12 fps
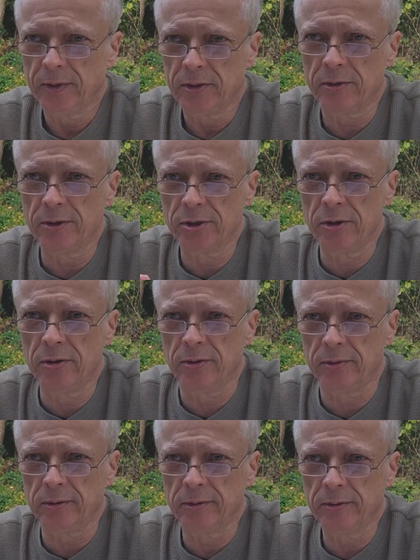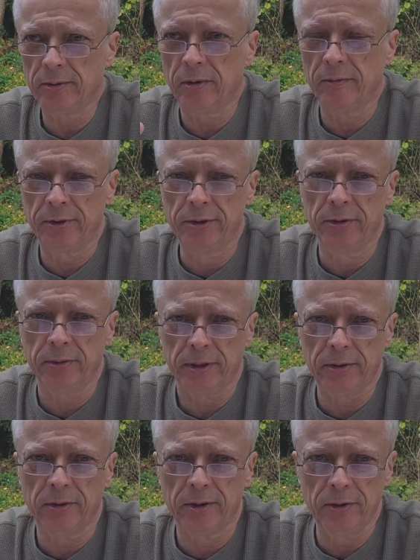as long as you don't overdo it,
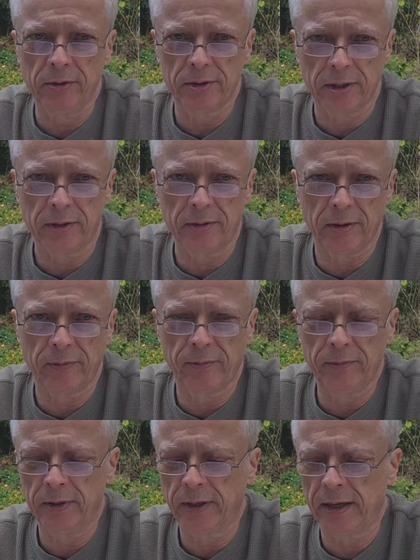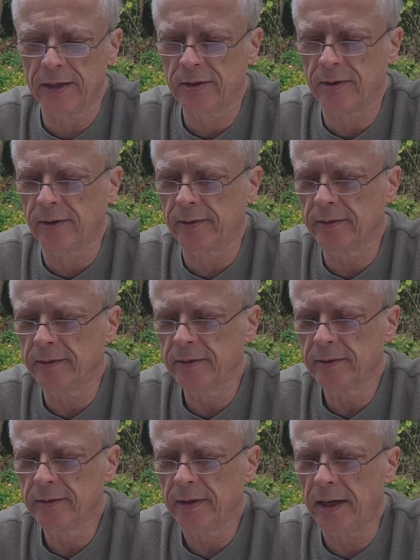you can use the gas card.
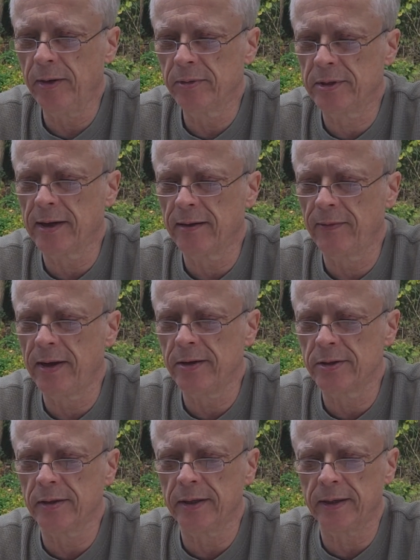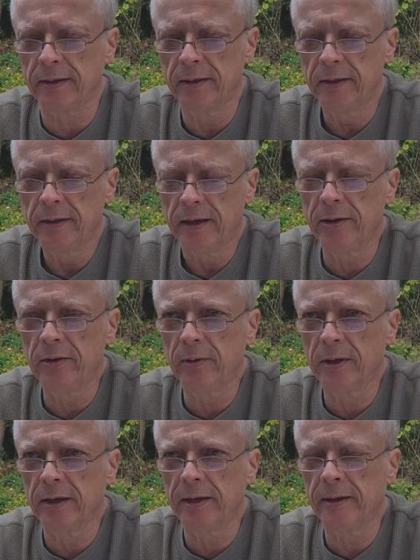I would take advantage of that. I know
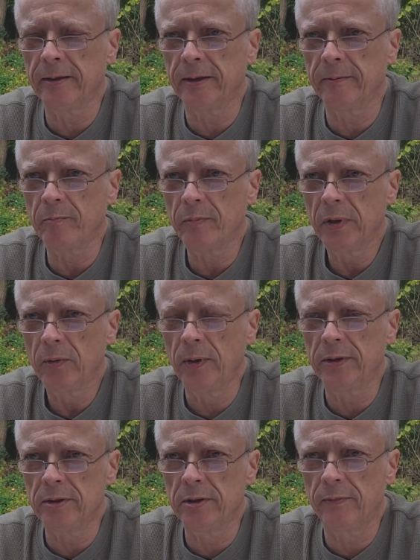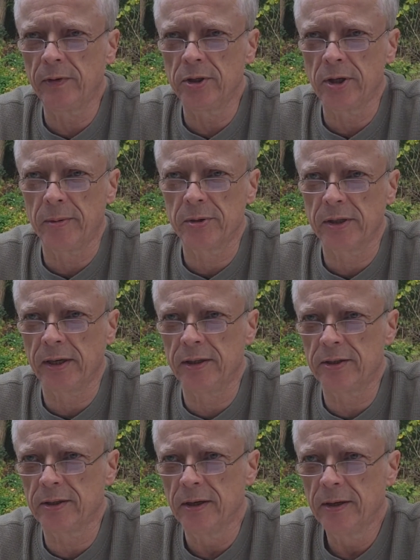a guy that went to different job
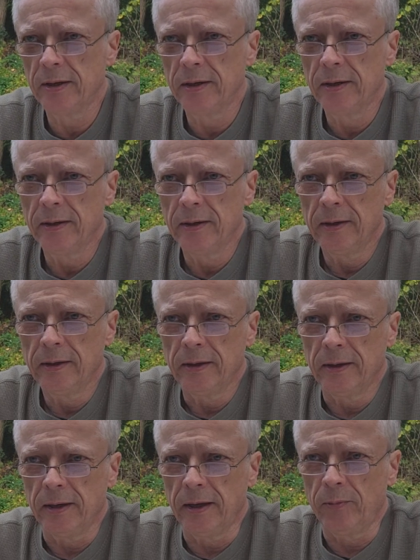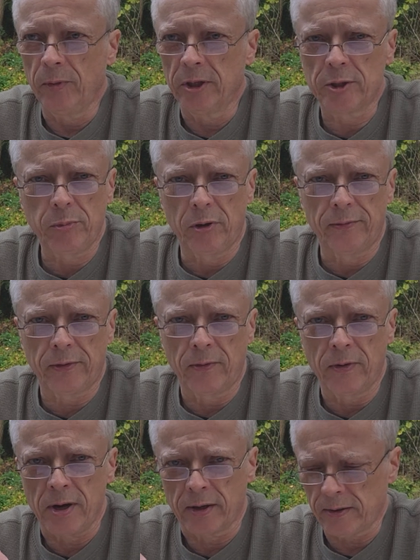sites and would explore for
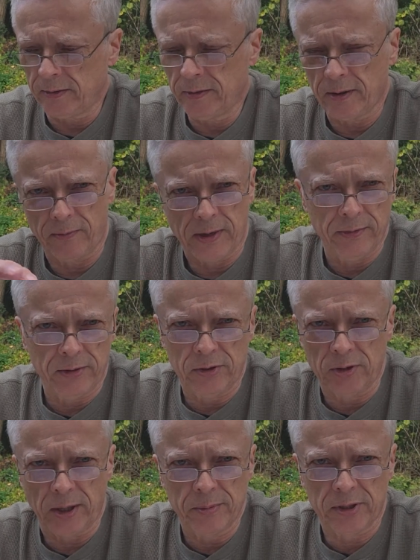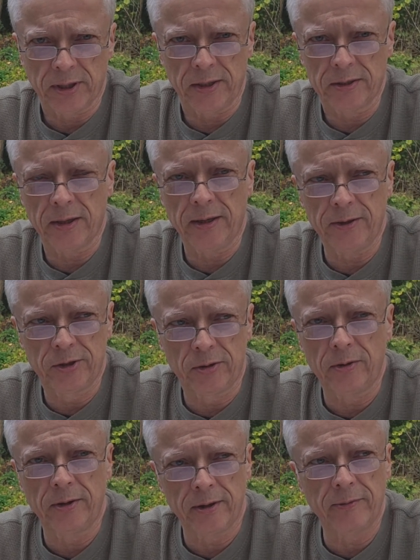rock around his job sites, and
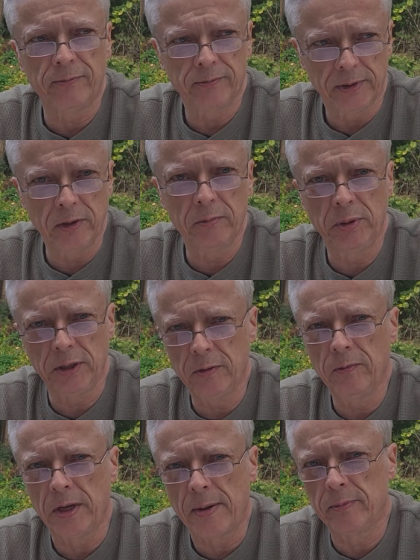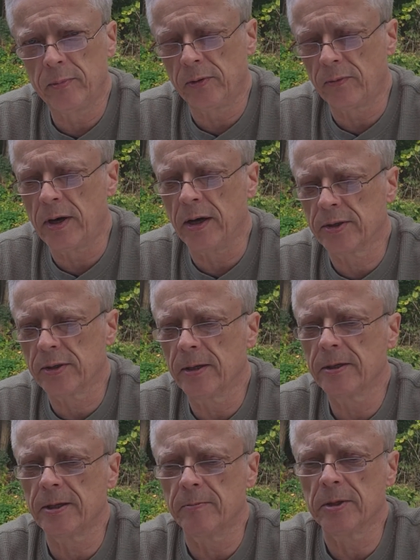sure enough, there'd be nappable rocks
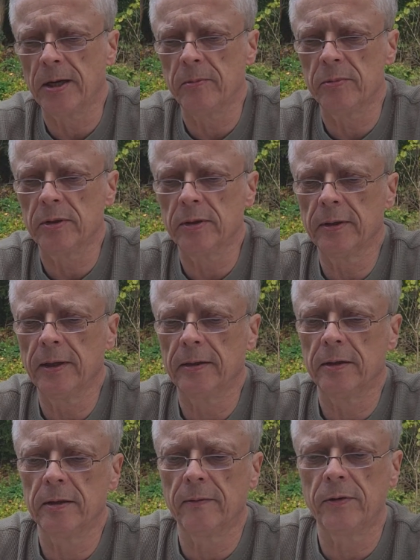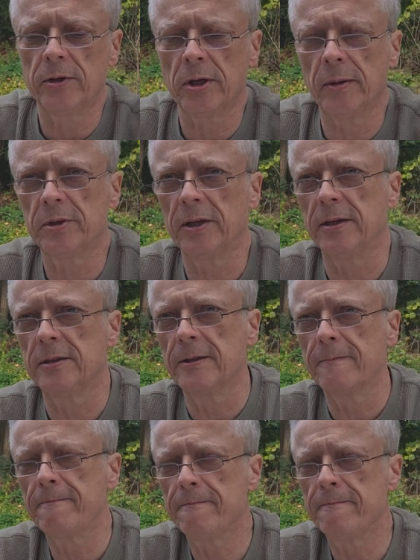sometimes at the different job sites.